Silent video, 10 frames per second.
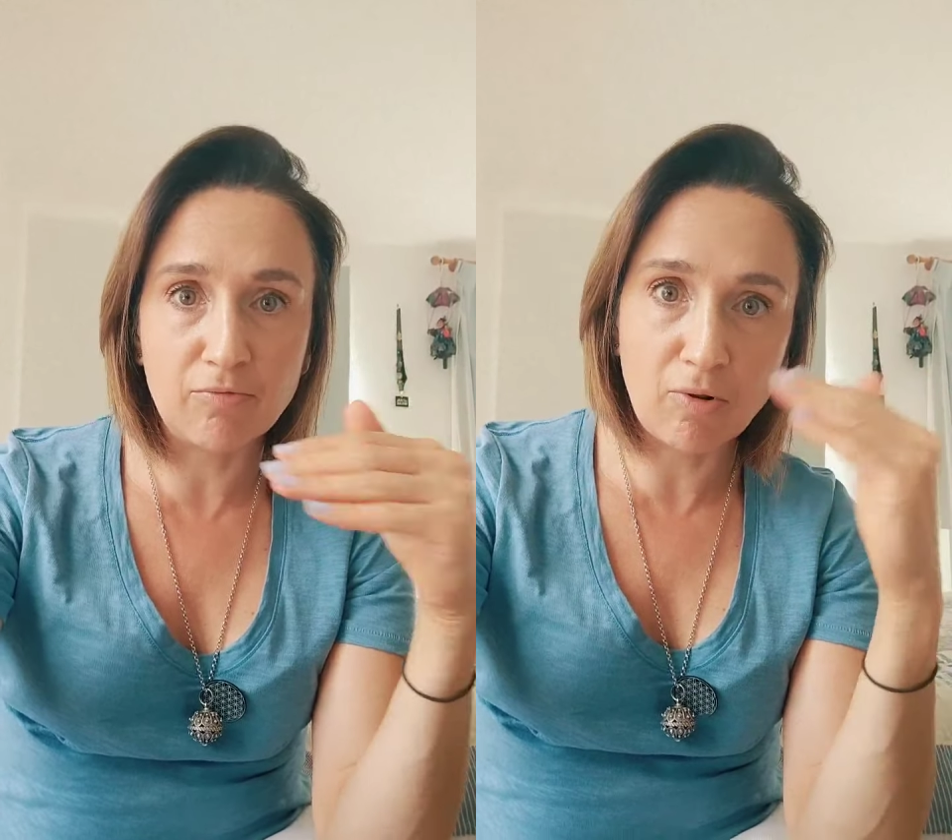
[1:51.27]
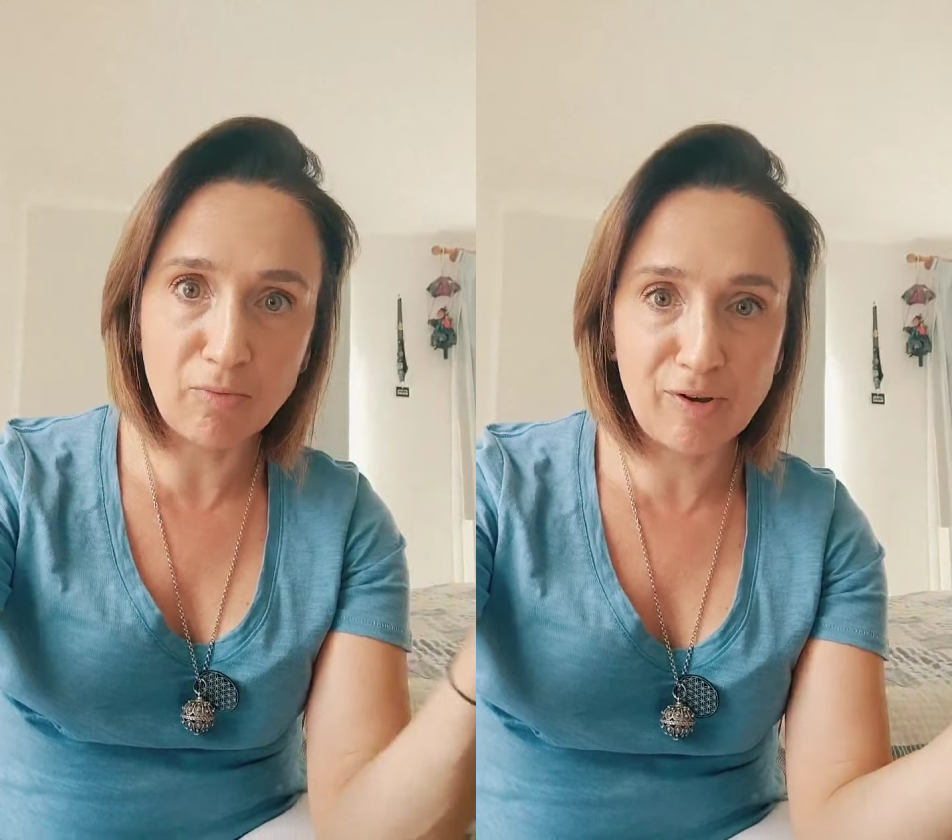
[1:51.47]

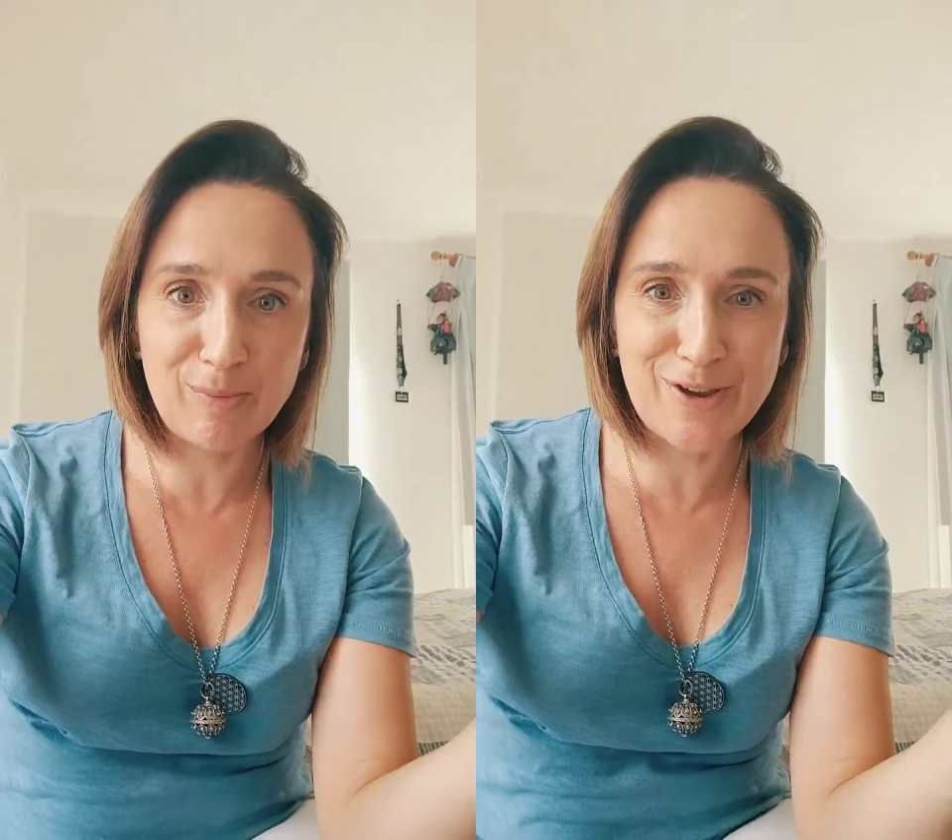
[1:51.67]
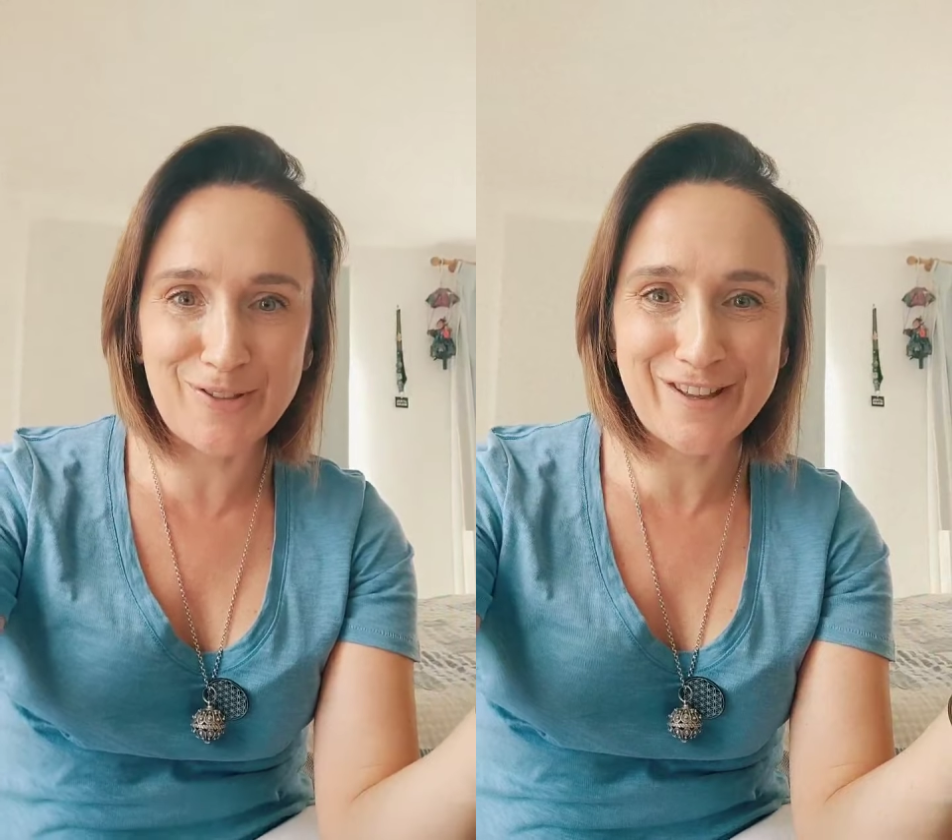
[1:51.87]
roll with
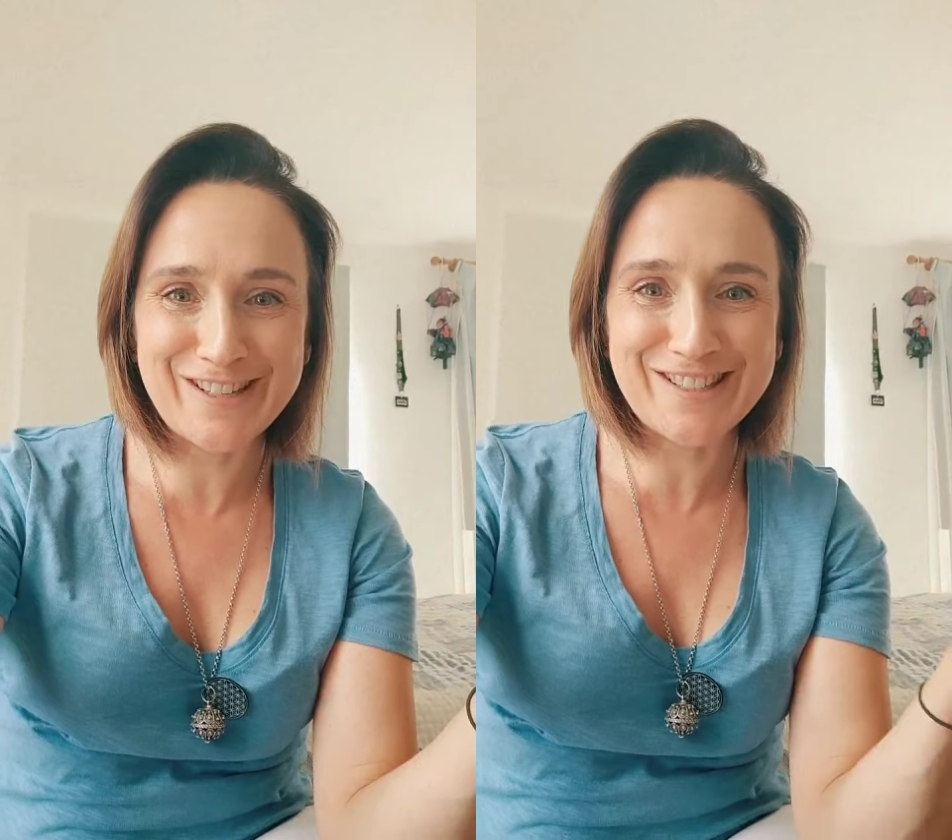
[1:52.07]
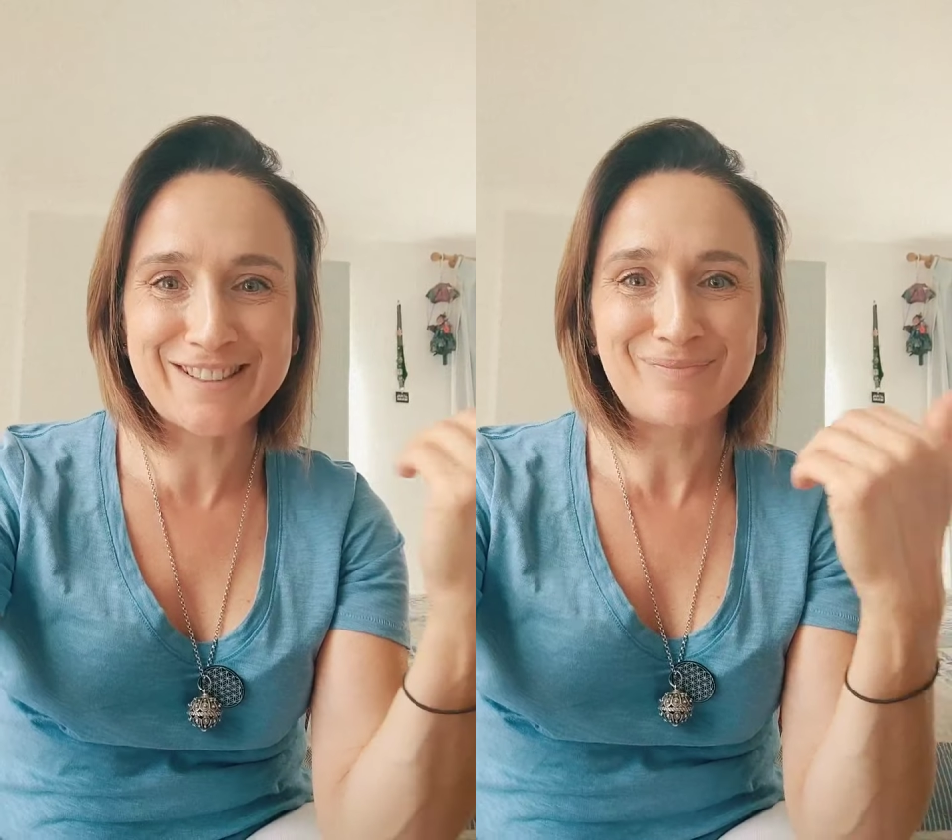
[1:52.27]
me on
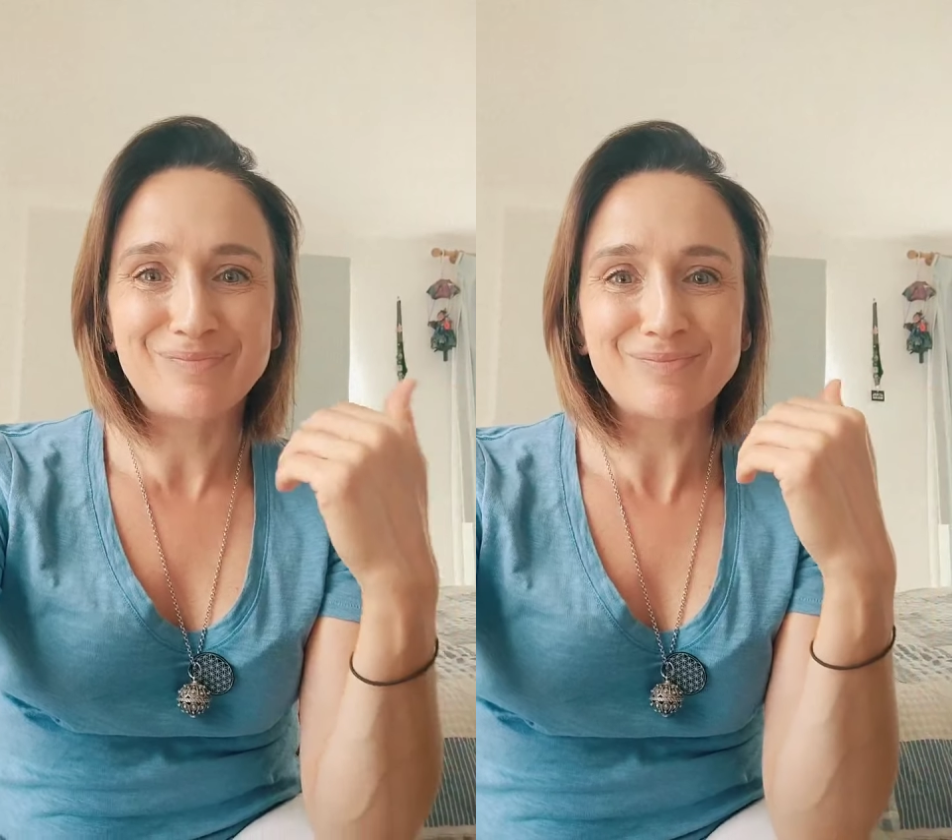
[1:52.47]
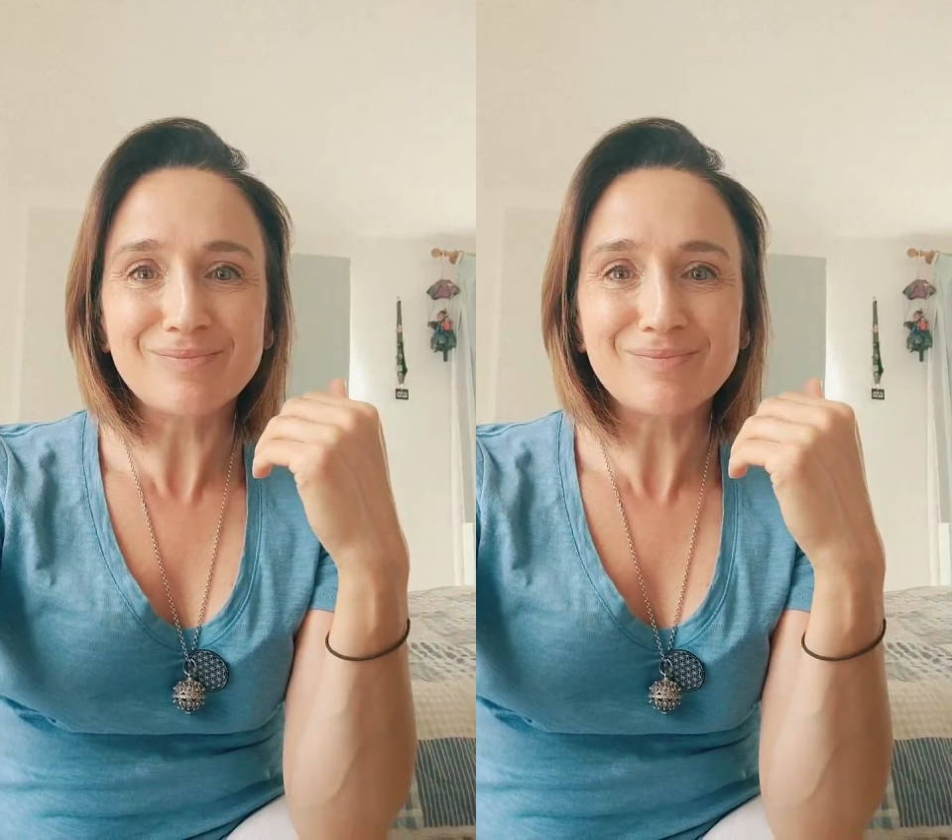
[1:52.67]
this.